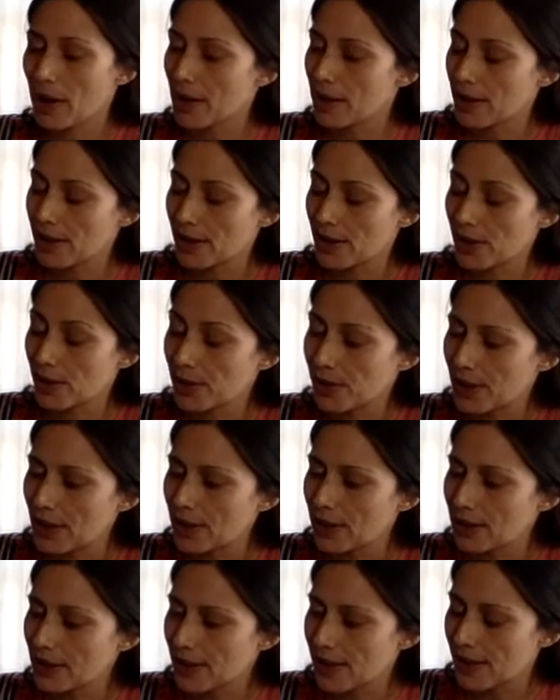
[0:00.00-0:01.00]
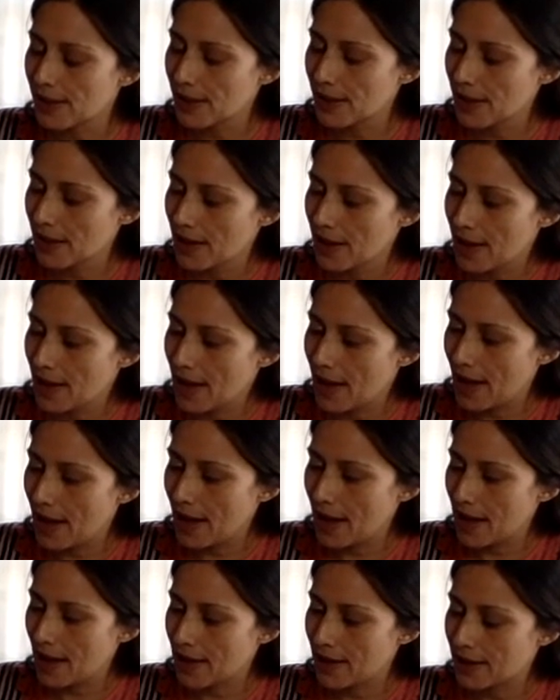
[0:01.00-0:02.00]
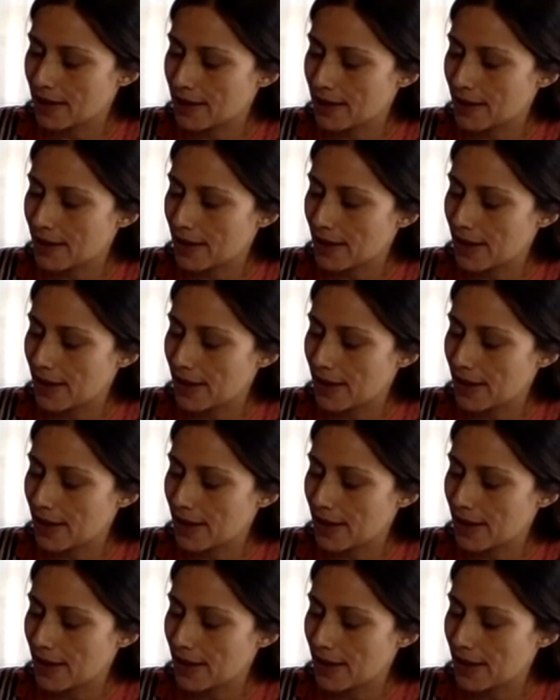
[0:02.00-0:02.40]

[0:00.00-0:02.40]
by the students, and